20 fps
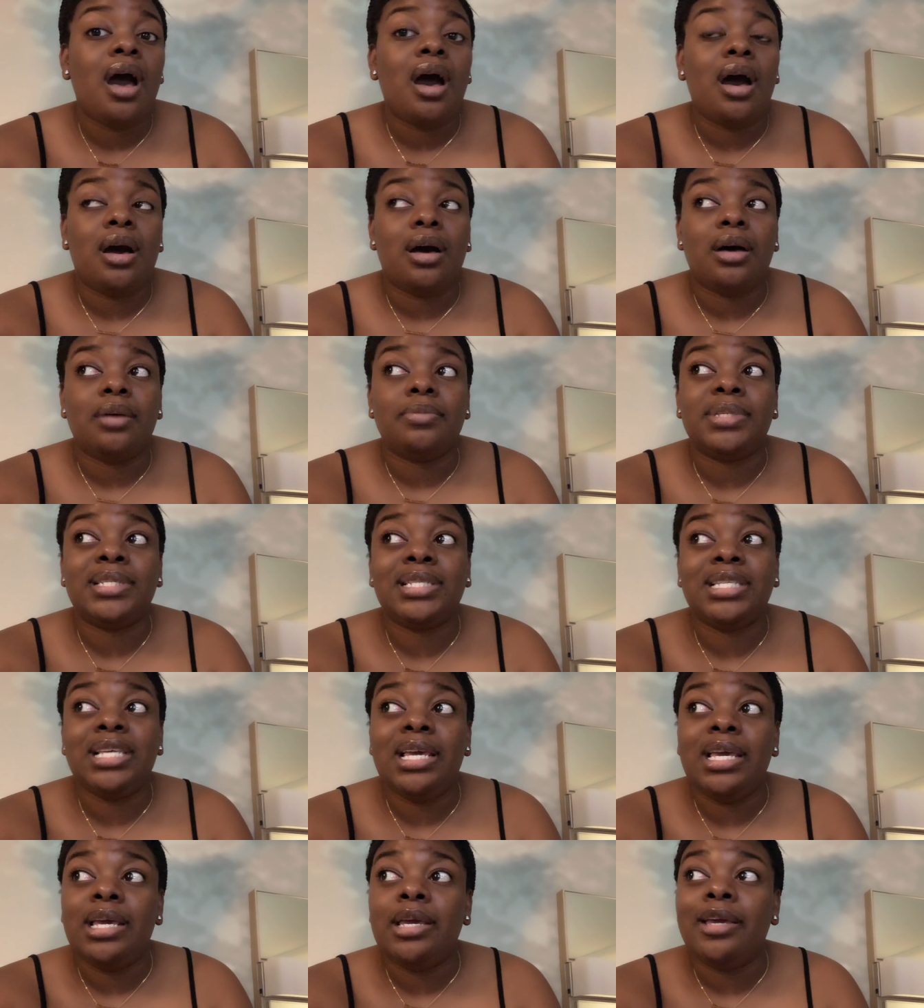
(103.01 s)
um,
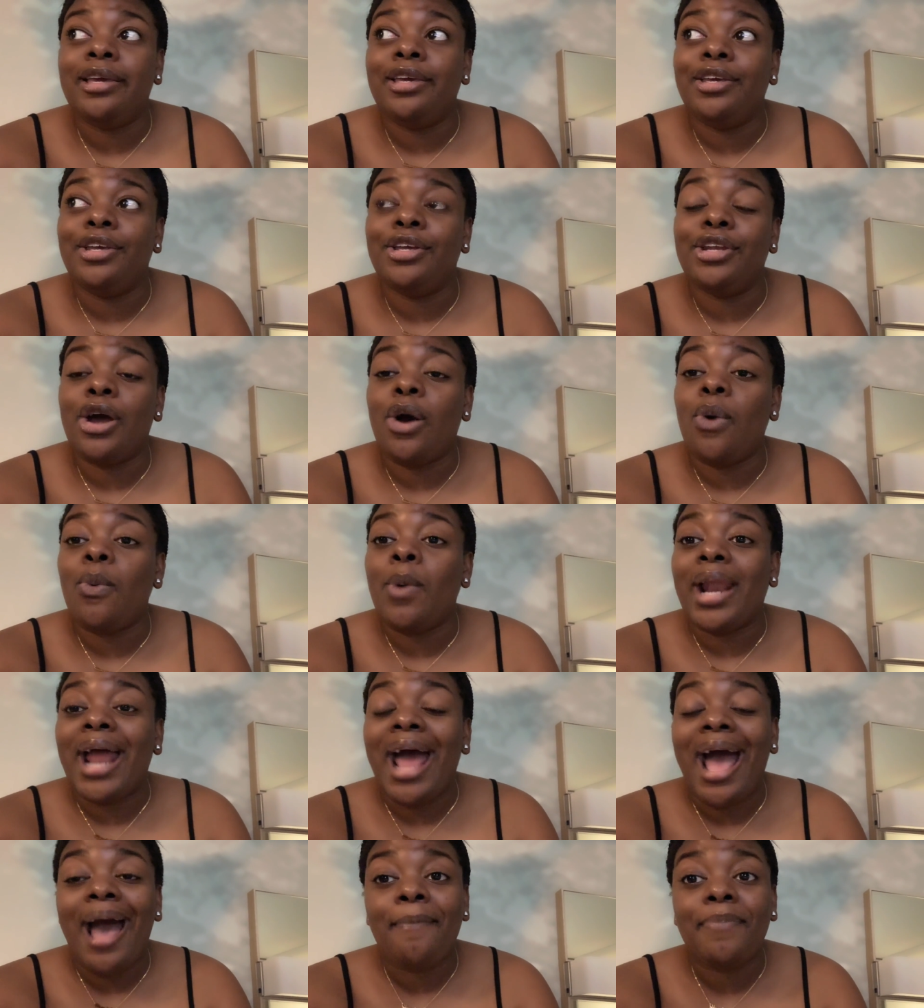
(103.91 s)
see, you know,
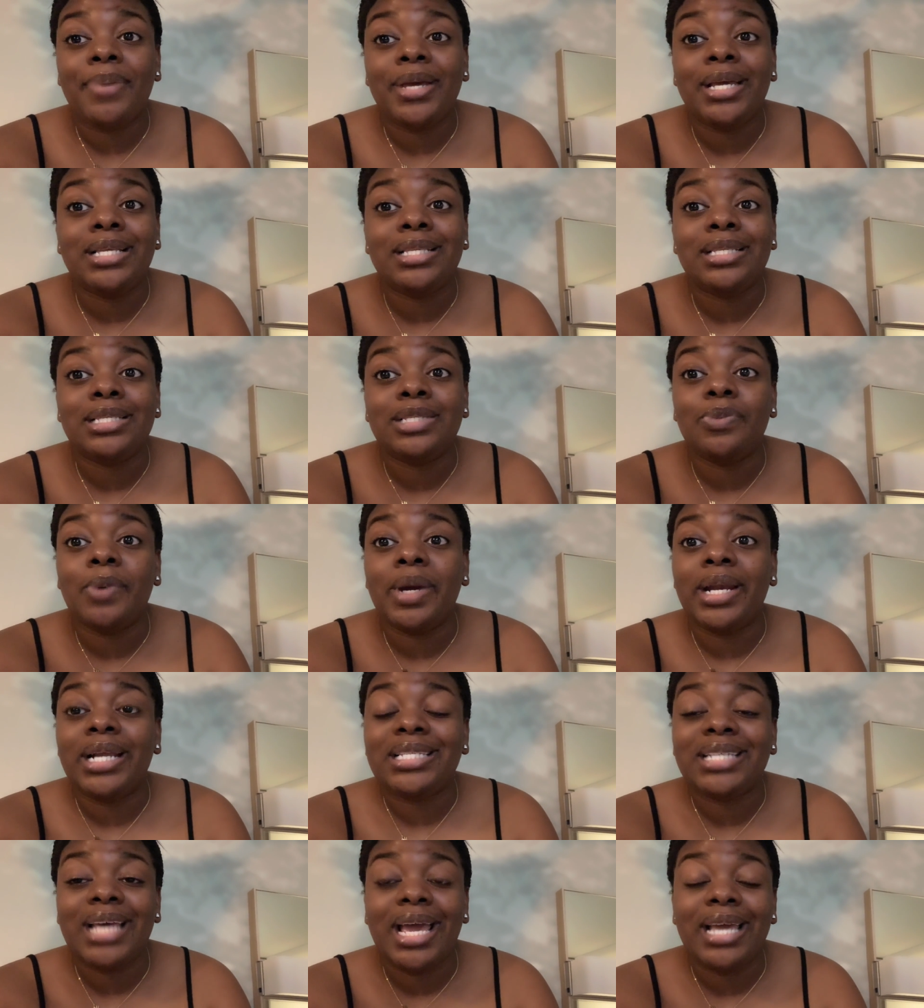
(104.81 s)
what happens, what
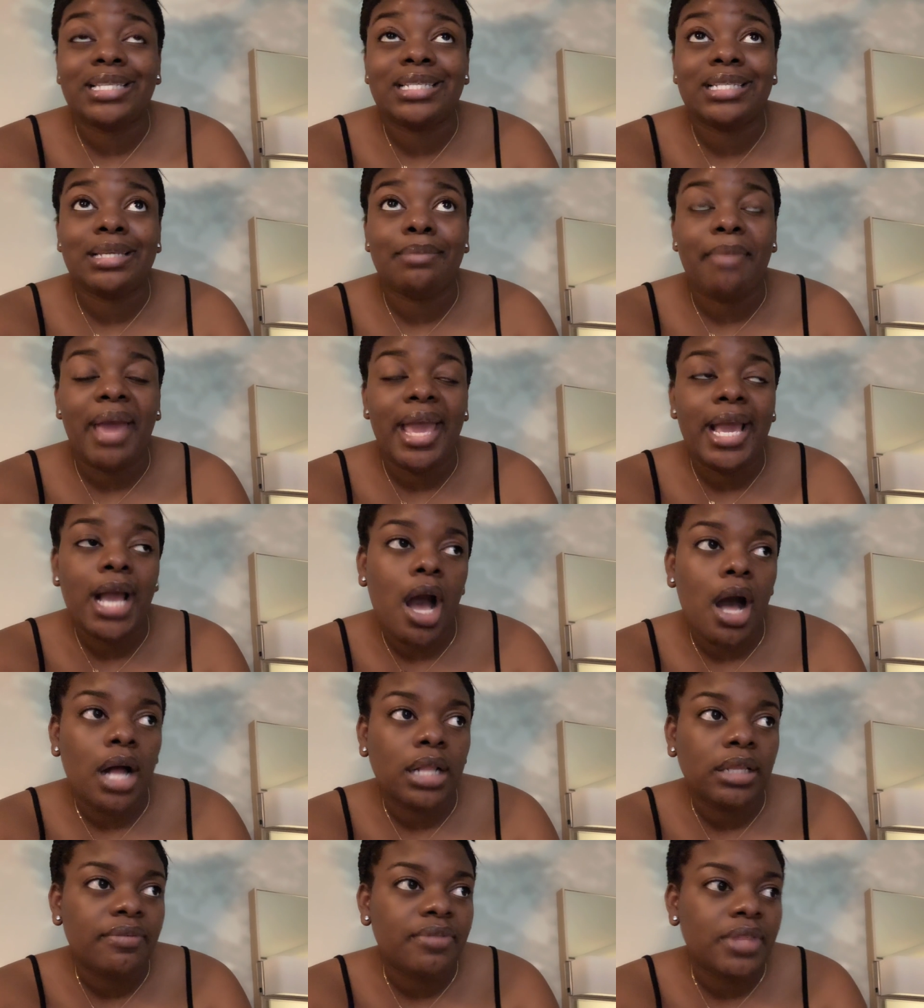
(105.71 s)
it takes to make
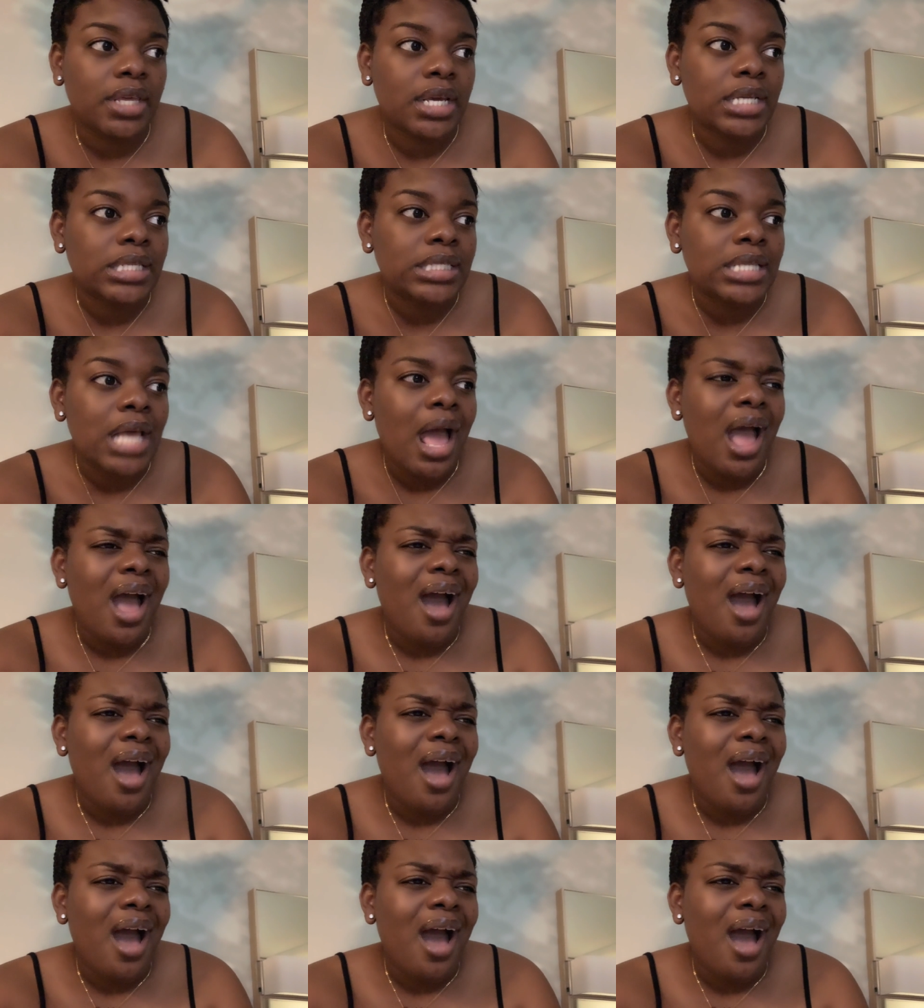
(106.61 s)
all of this.